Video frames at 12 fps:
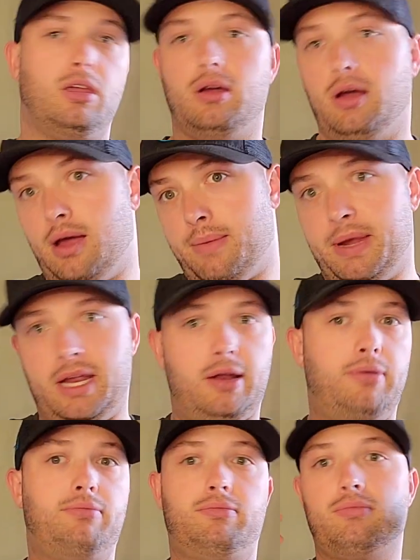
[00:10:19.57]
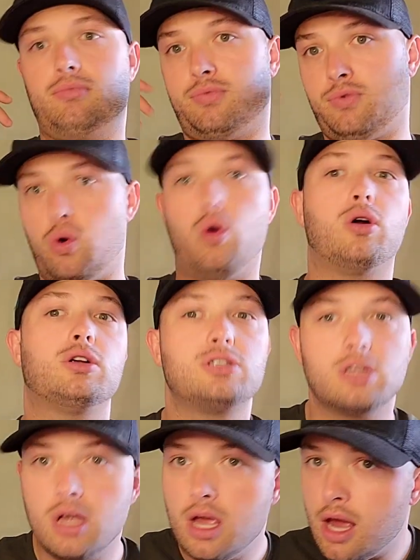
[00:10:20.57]
Of course.
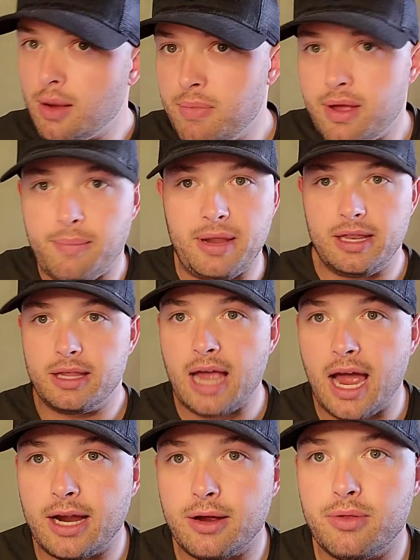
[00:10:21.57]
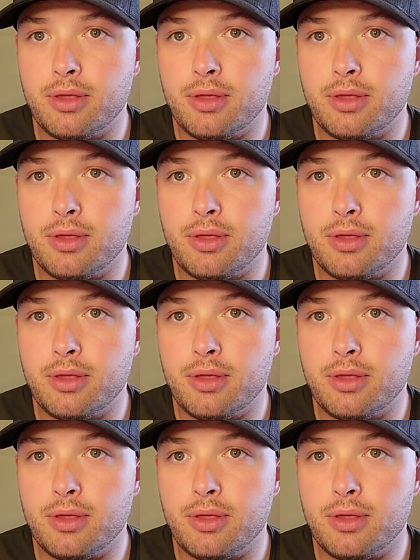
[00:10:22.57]
The